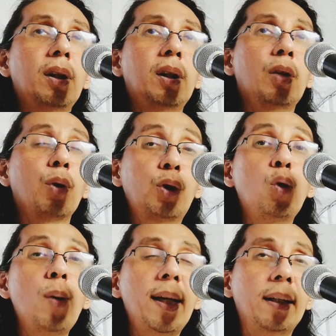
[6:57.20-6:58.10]
were
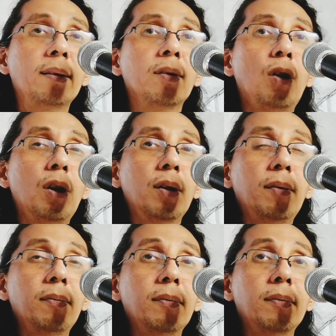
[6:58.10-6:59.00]
doing
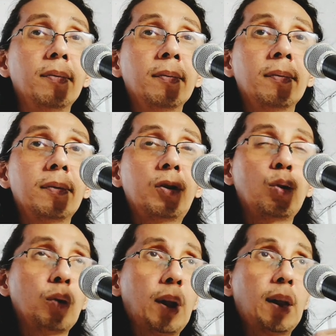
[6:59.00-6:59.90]

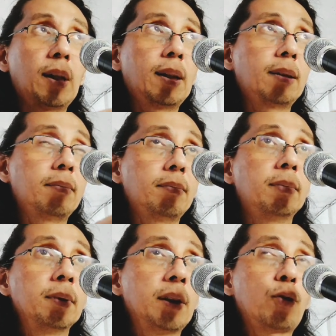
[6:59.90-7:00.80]
to,
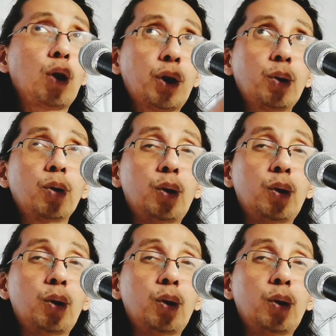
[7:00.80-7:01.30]
of course, to